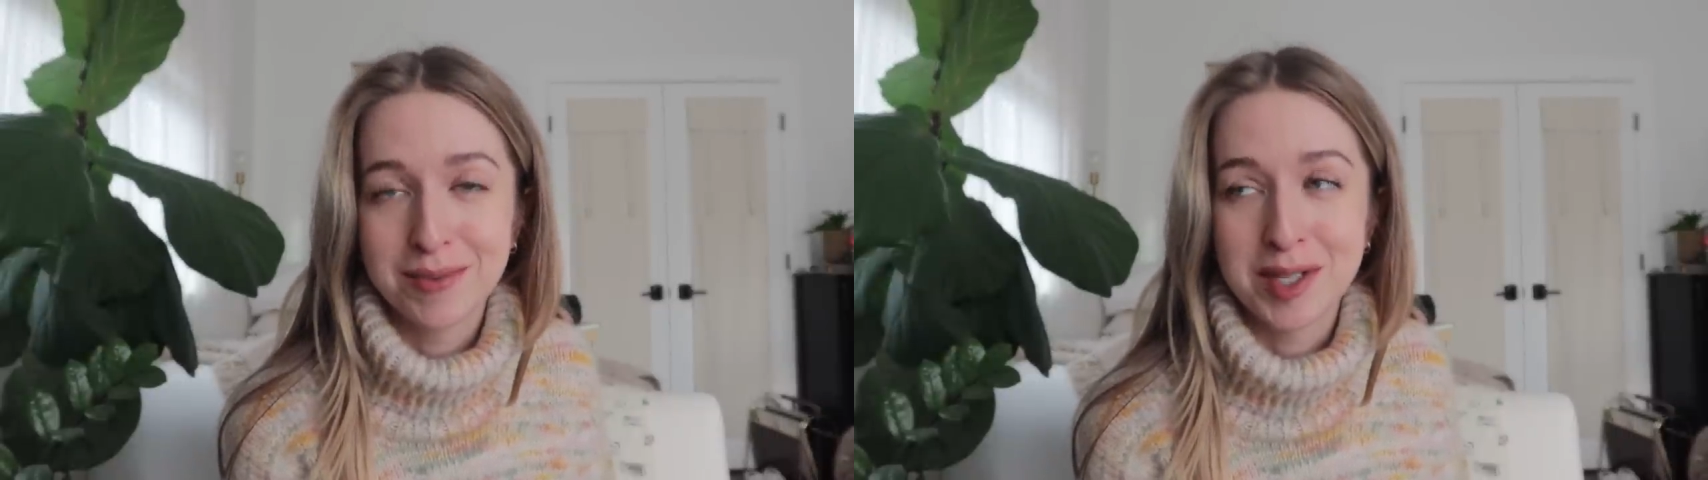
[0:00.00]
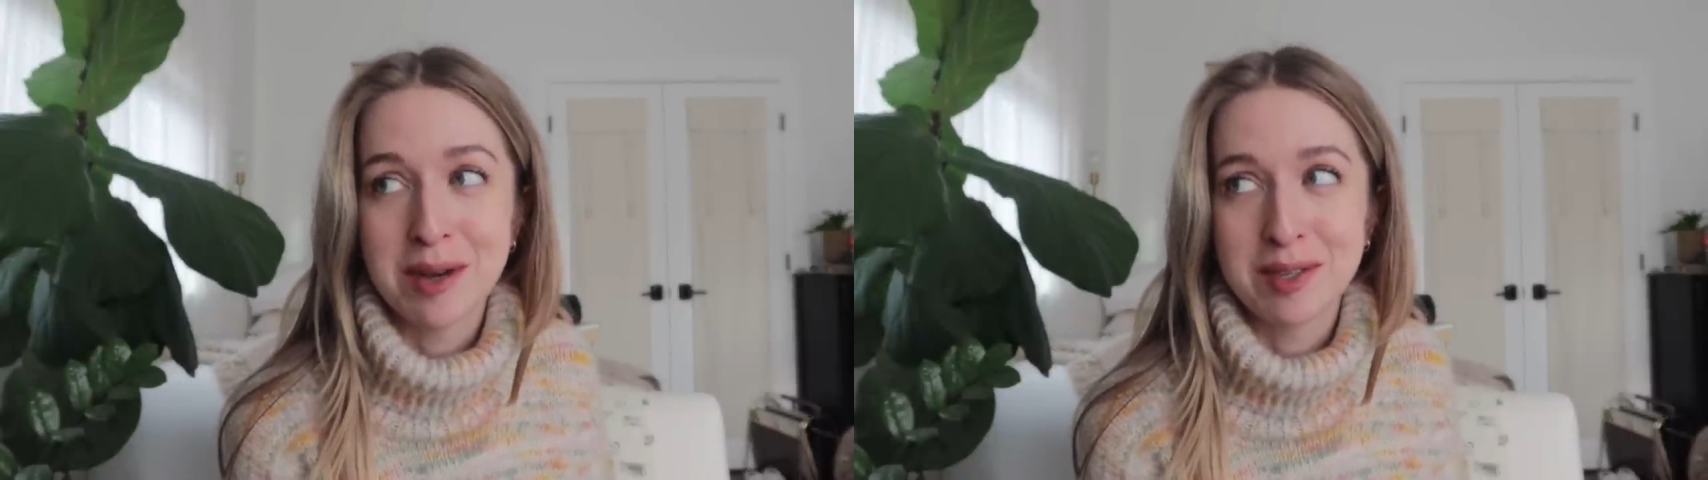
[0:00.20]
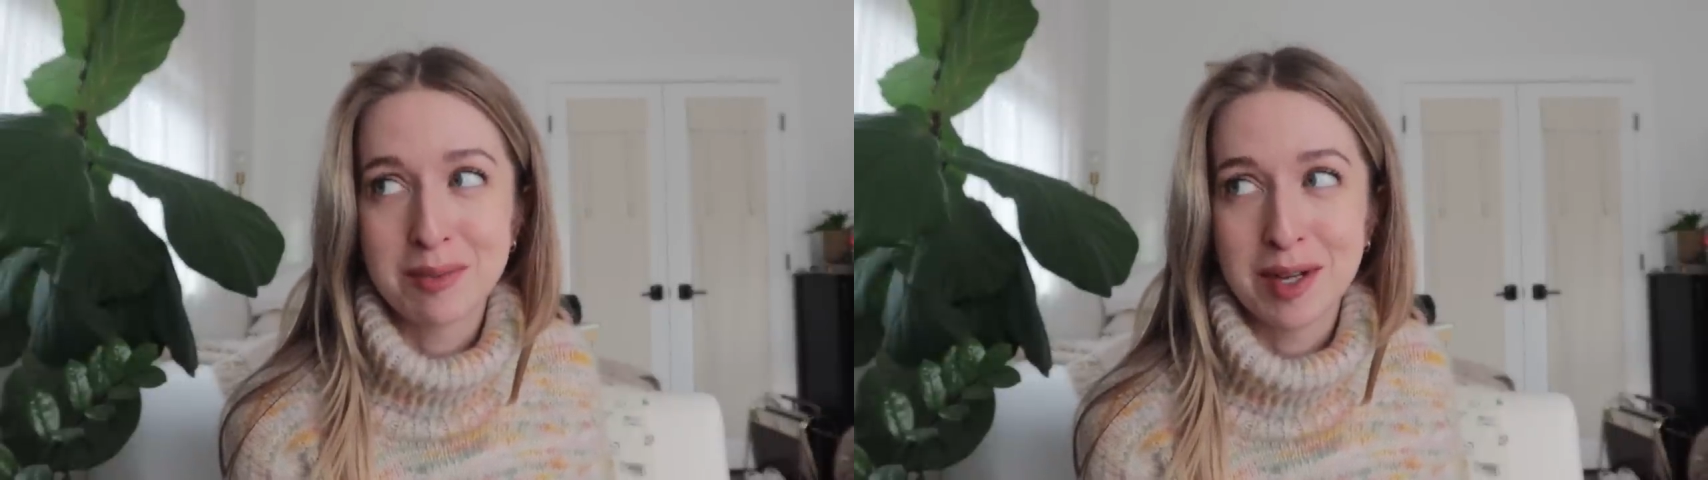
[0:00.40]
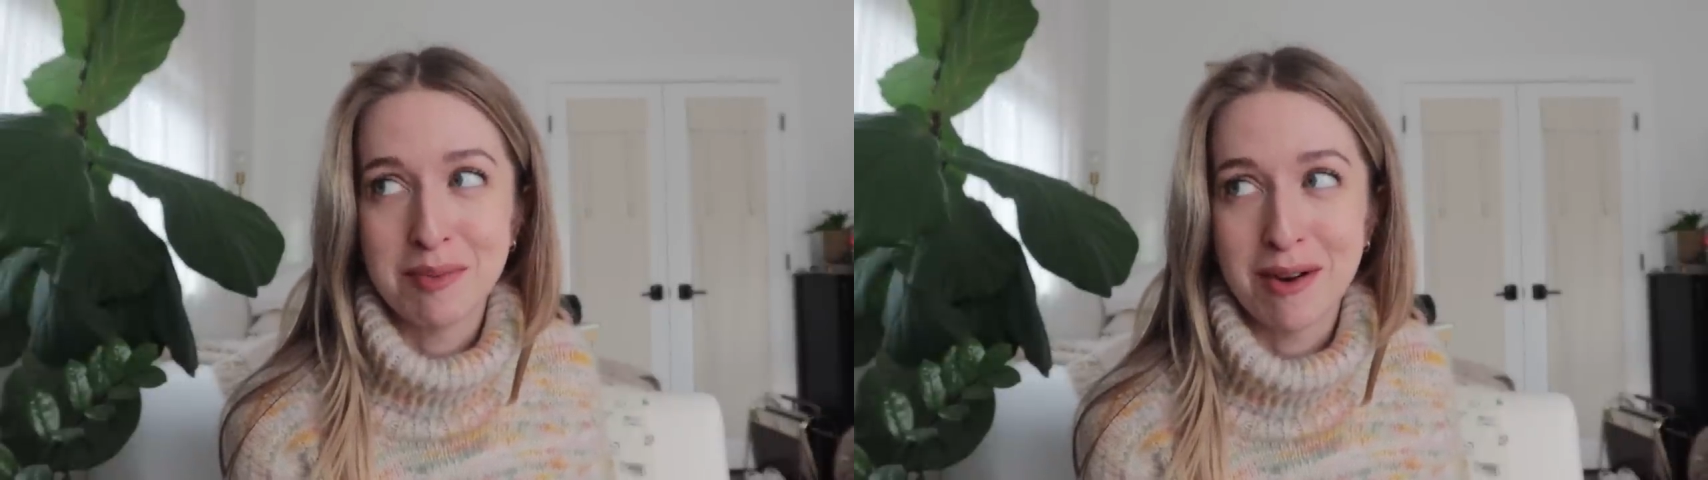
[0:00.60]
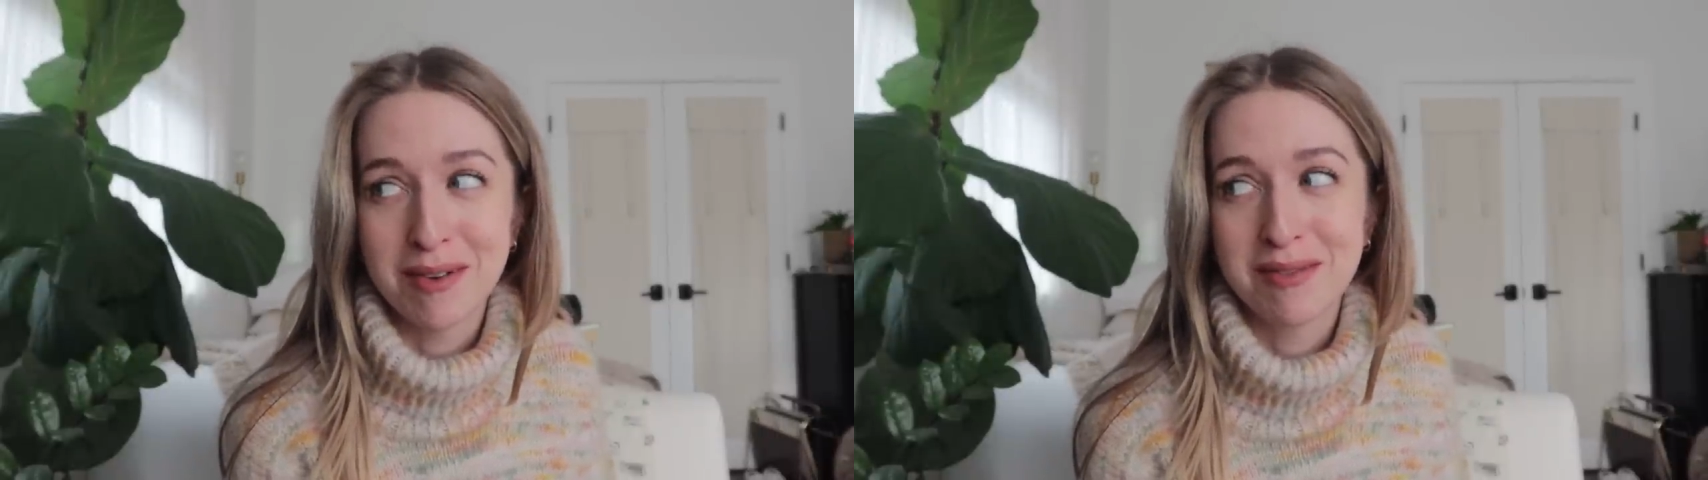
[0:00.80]
which I was pretty
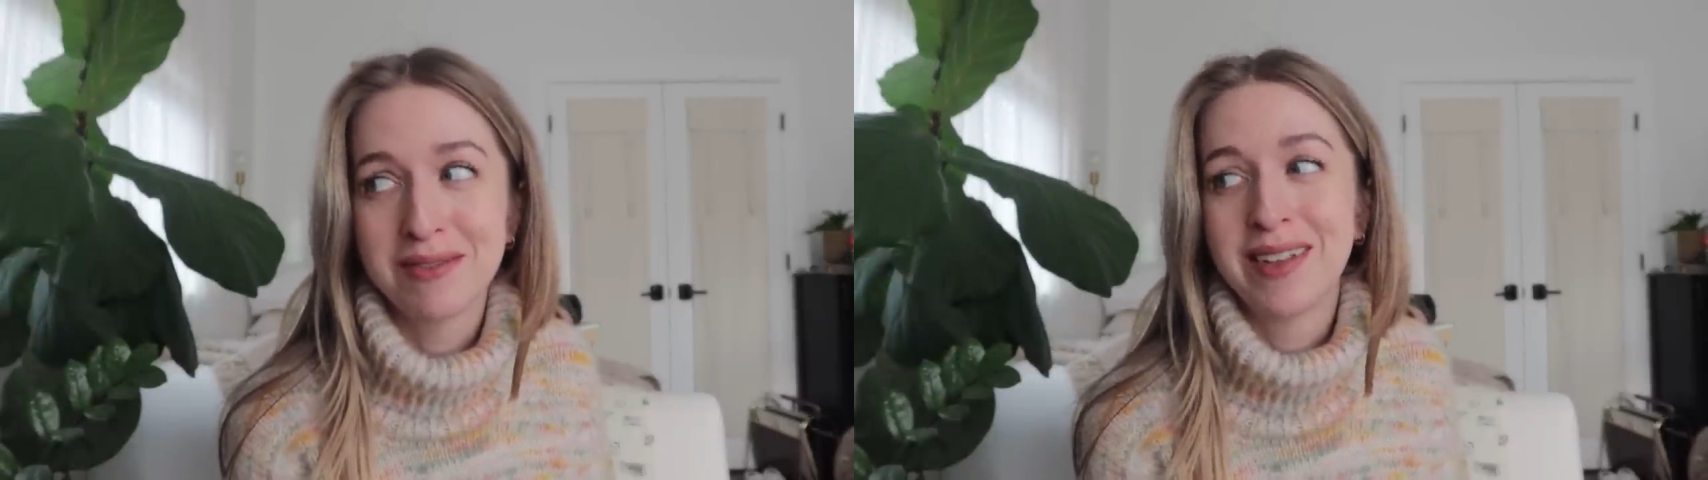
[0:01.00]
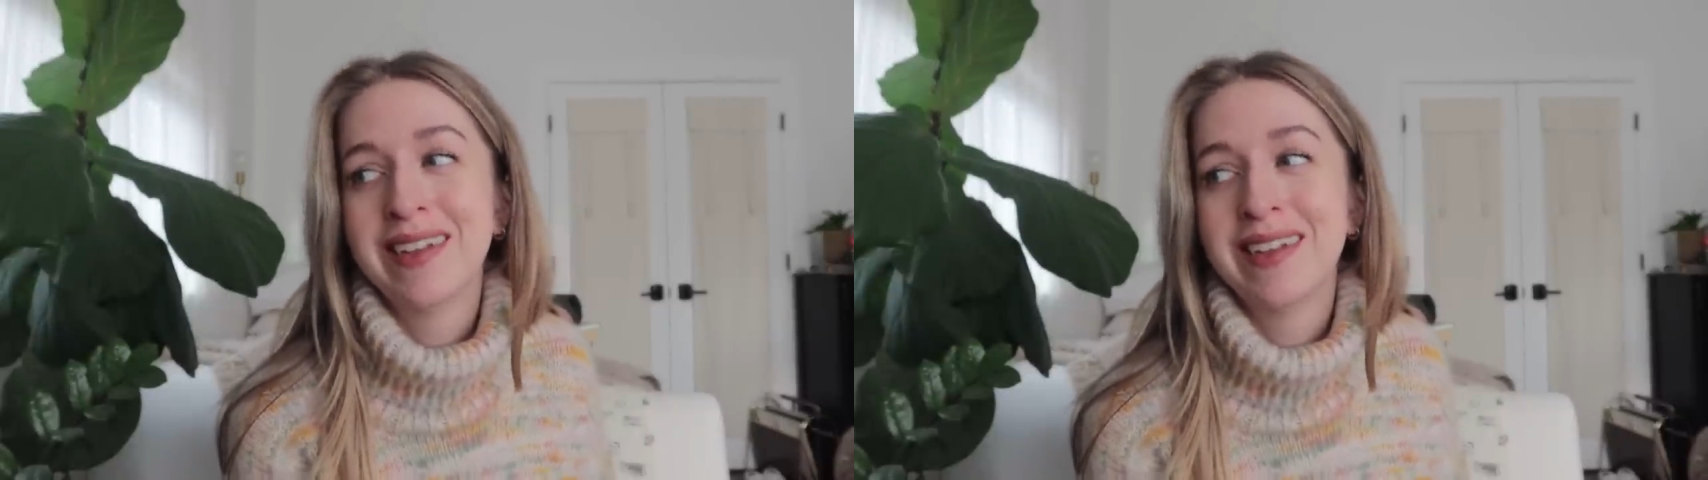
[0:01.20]
proud of.